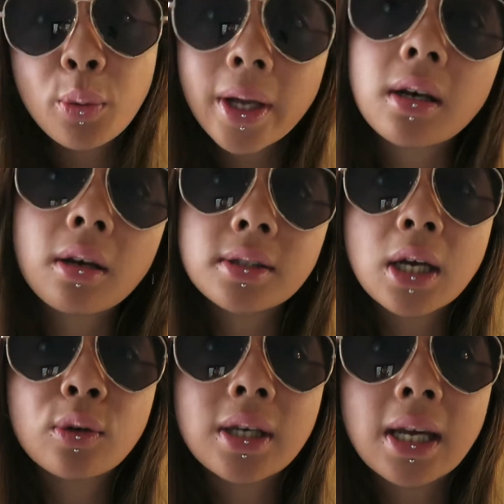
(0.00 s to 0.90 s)
quick
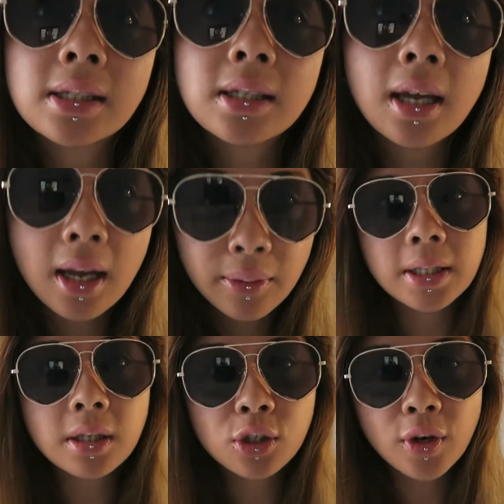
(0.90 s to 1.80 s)
lowdown on yesterday. We
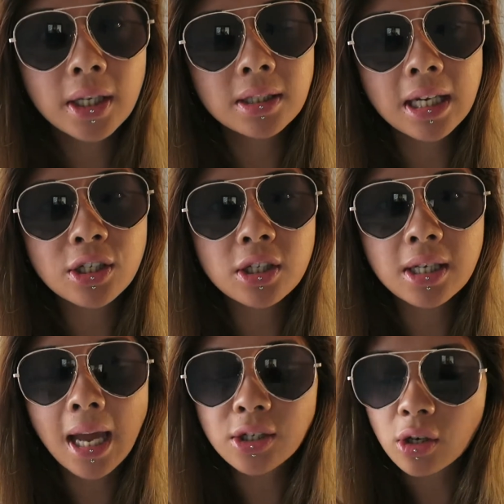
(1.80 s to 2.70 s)
went to the train station
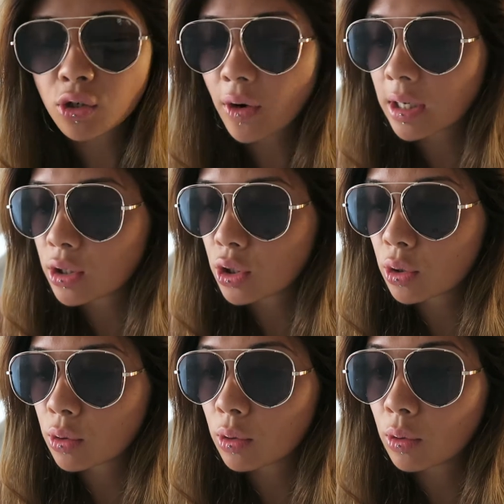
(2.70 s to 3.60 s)
to catch our train
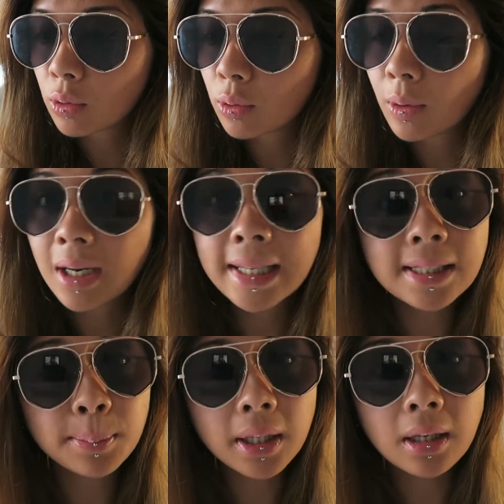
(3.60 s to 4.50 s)
to
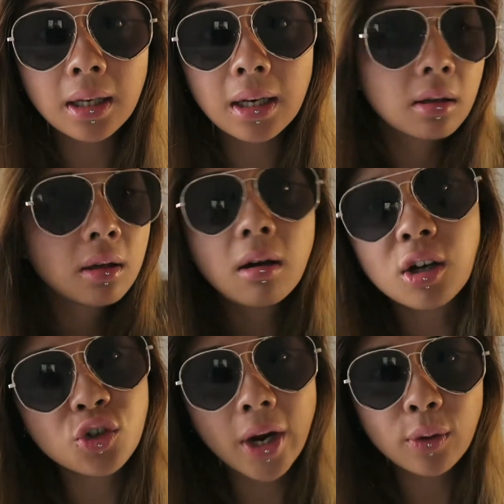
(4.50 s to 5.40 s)
Lisbon.
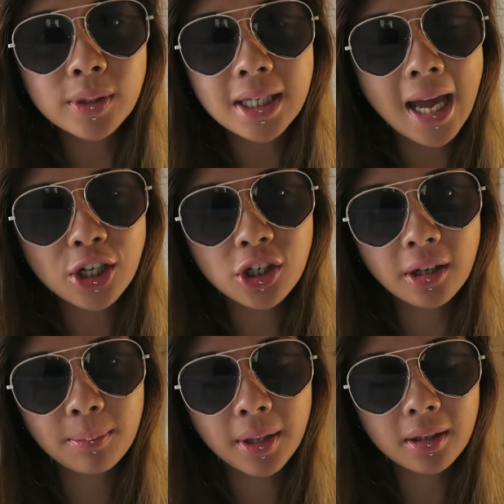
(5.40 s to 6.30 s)
Our train wasn't
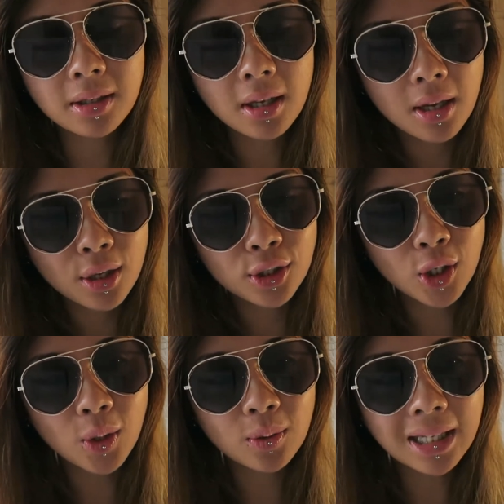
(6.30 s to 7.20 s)
actually booked,
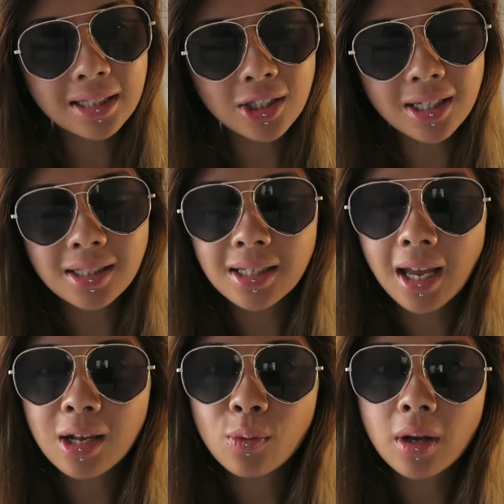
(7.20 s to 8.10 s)
so they suggested
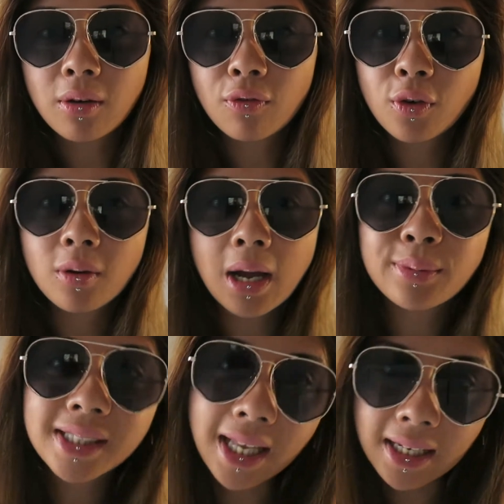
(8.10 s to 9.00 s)
getting one 4
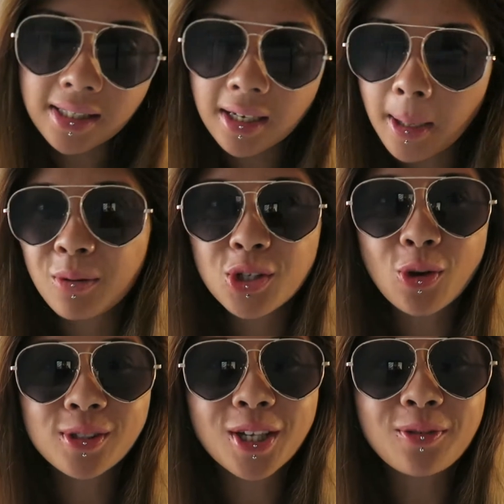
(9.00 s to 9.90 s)
hours later, which
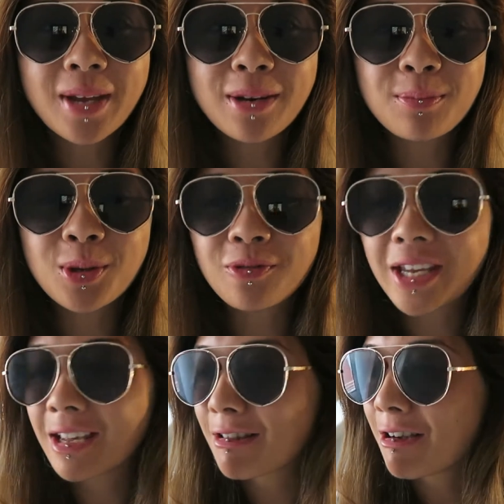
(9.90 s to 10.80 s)
also meant
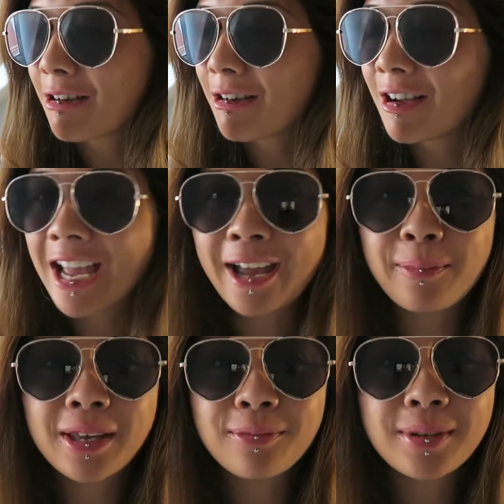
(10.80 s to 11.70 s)
moving our
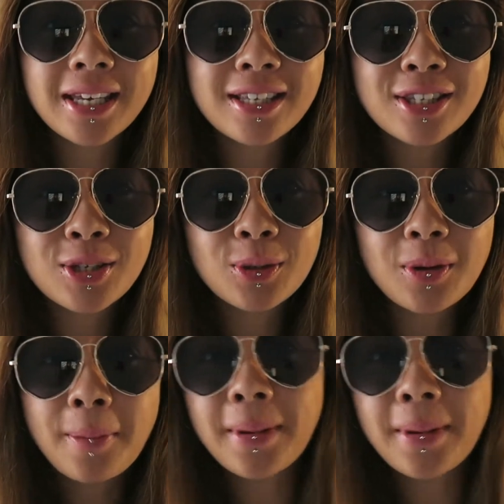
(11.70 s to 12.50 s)
Airbnb to a